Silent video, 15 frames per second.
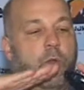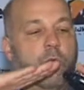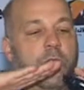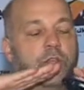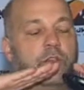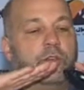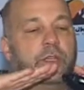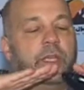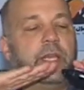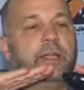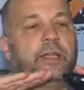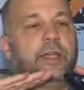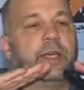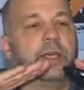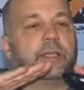when you
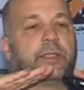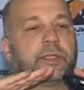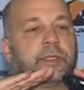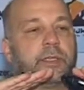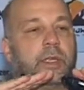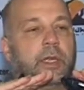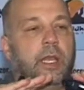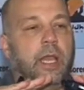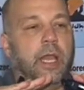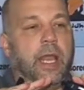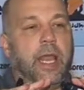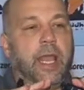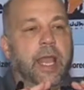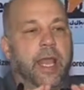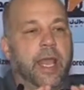did this,
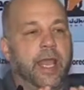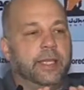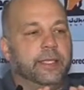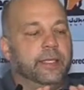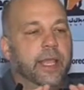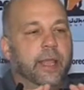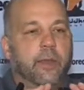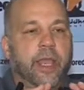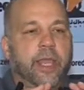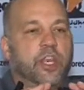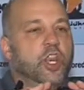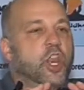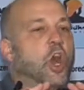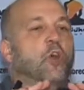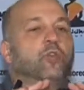
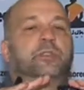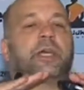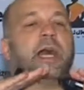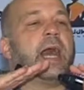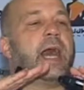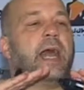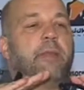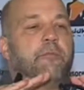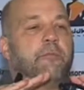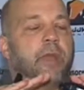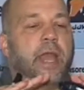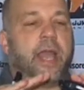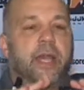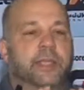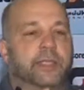in no time,
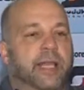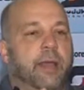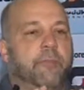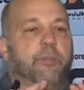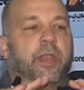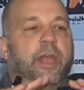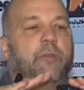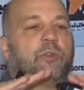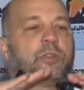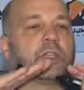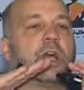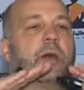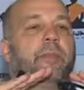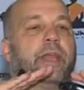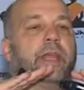as that plate was
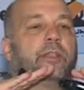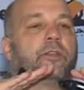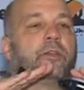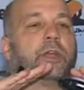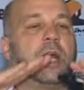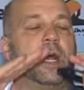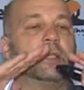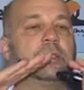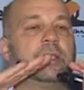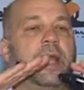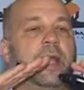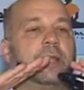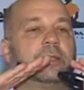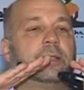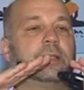coming into
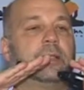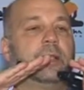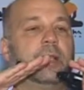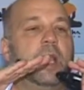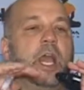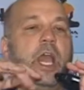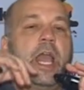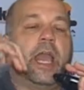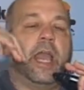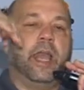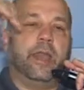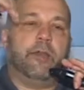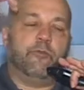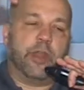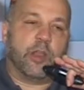contact,
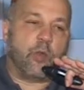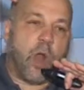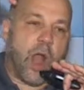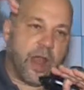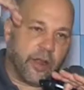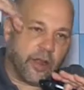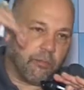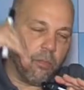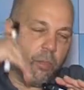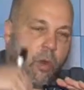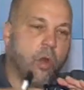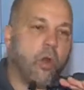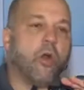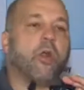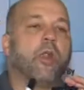it required
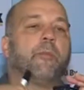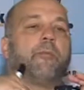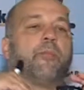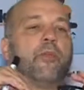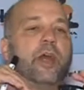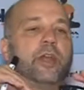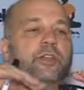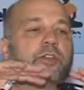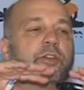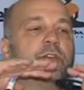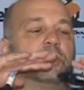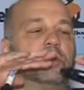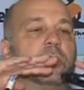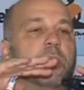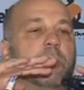more
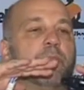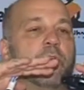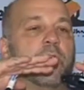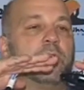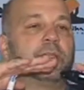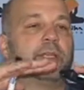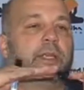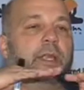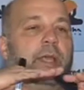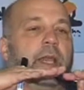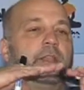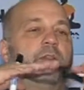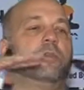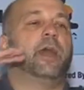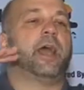pressure to compress it,
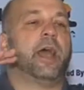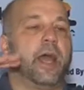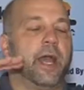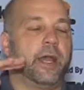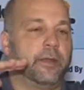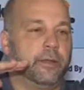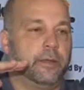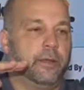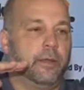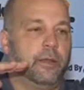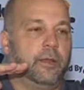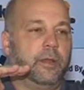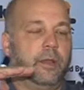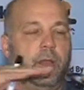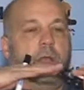and you had
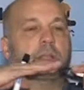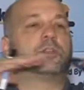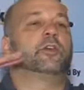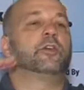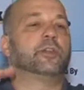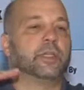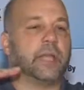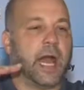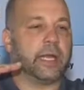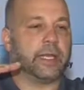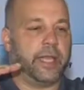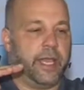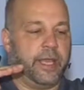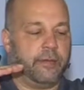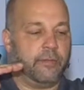certain
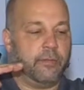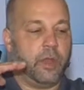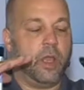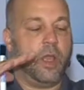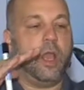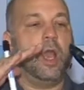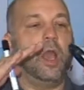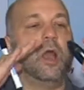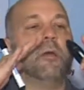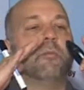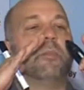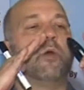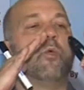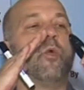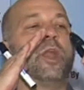docking.
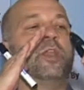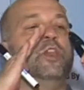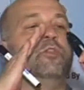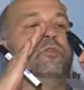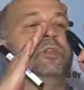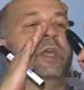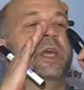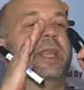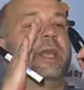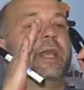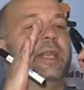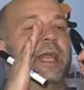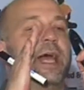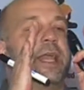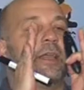But when you did
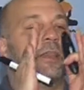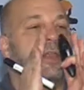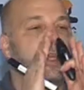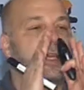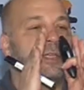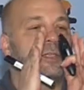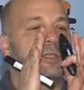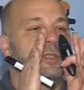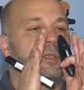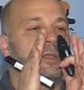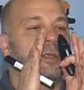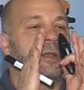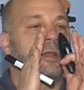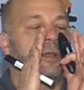it like this,